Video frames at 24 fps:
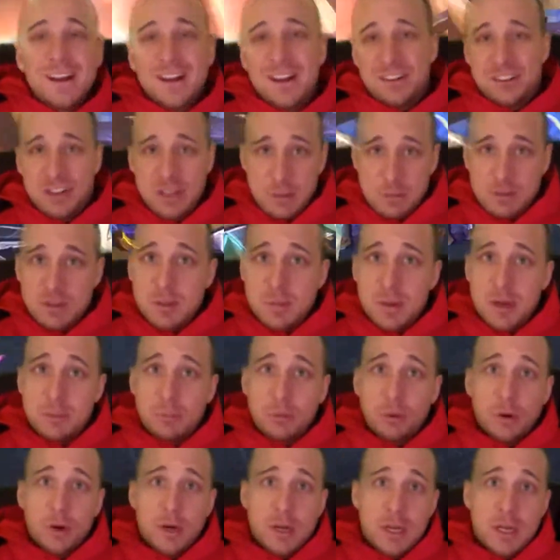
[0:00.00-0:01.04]
It seems to be
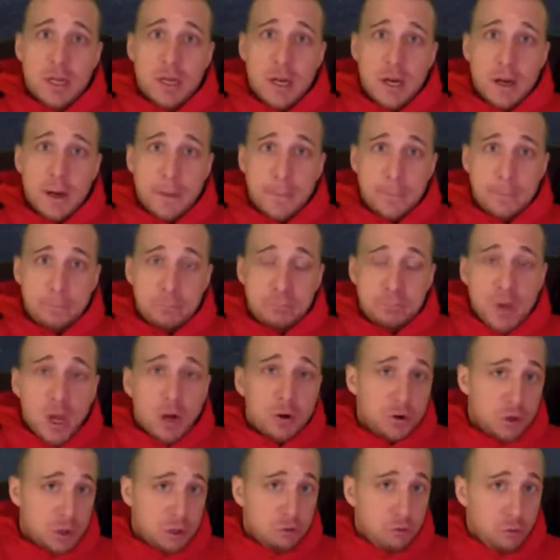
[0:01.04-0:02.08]
pretty
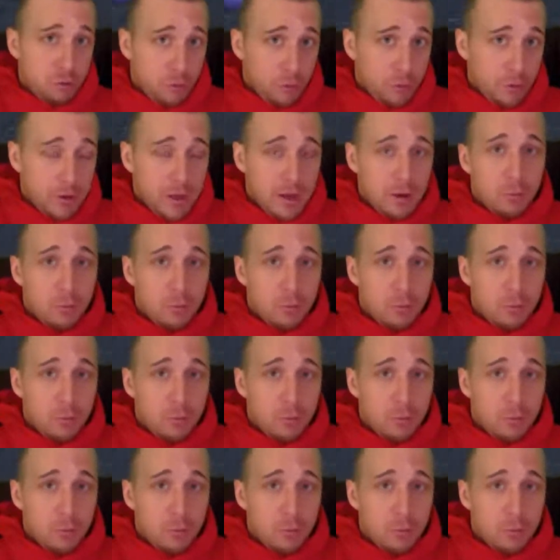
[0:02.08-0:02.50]
under control